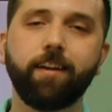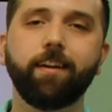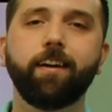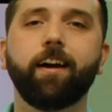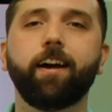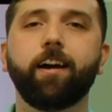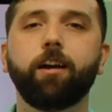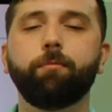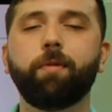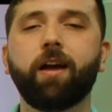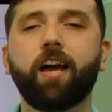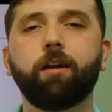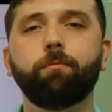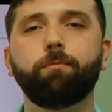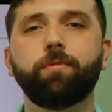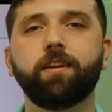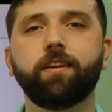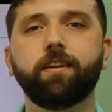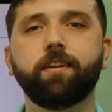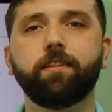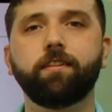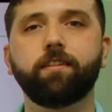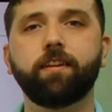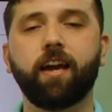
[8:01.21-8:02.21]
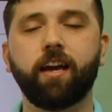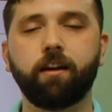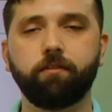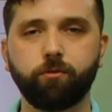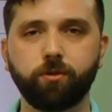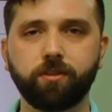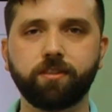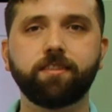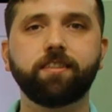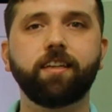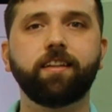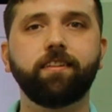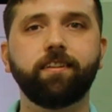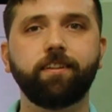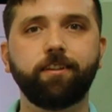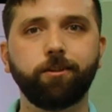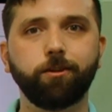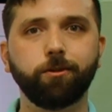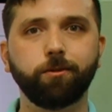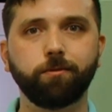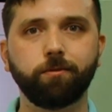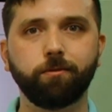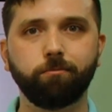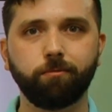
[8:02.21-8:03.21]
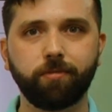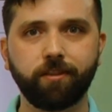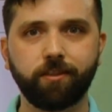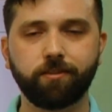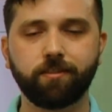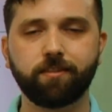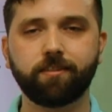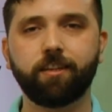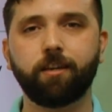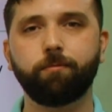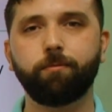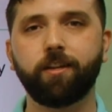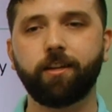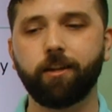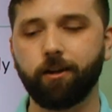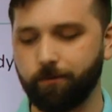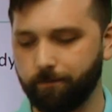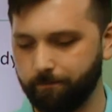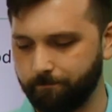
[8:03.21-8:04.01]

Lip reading: I'm happy to have one sent to you. Please just let me know.